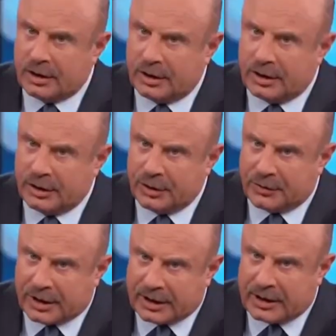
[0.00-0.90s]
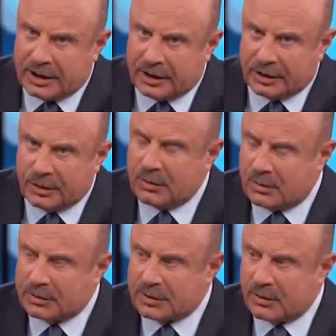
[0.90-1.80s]
Do you think he knew
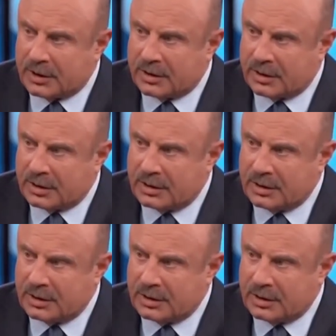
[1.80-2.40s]
what was going on?